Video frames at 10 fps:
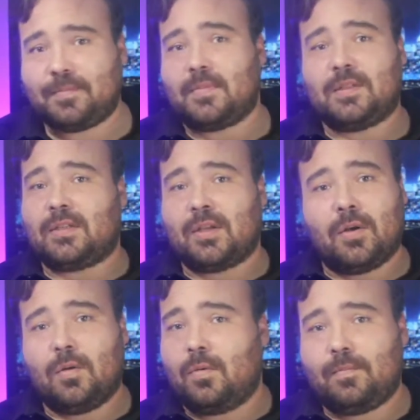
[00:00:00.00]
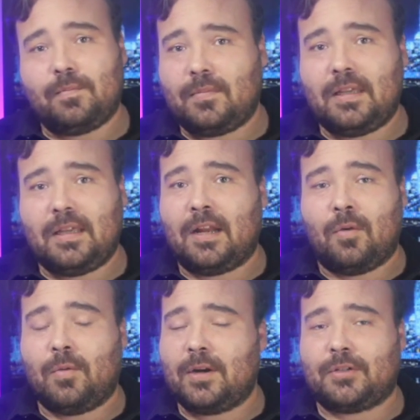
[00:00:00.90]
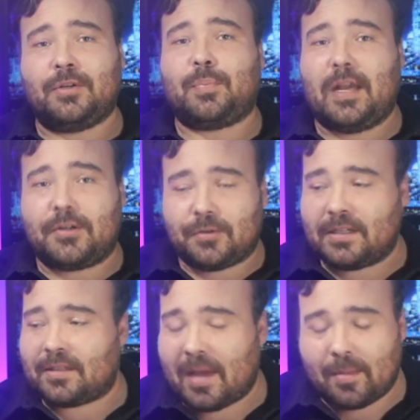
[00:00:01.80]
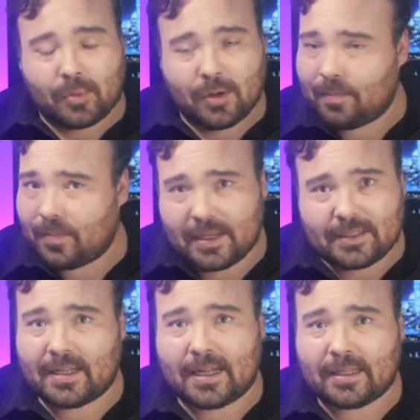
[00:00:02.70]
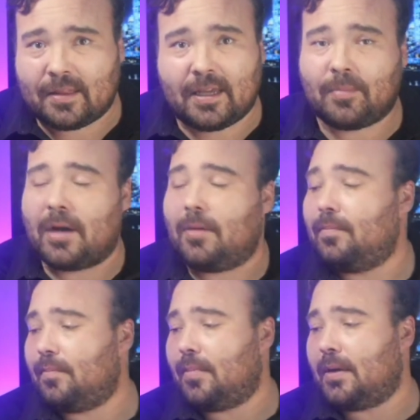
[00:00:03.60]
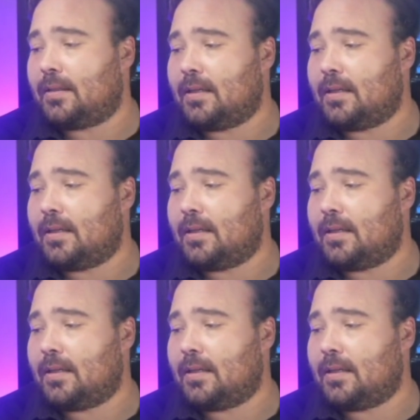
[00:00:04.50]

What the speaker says: So, where's your patriotism at, bro? That's a lot to think about. But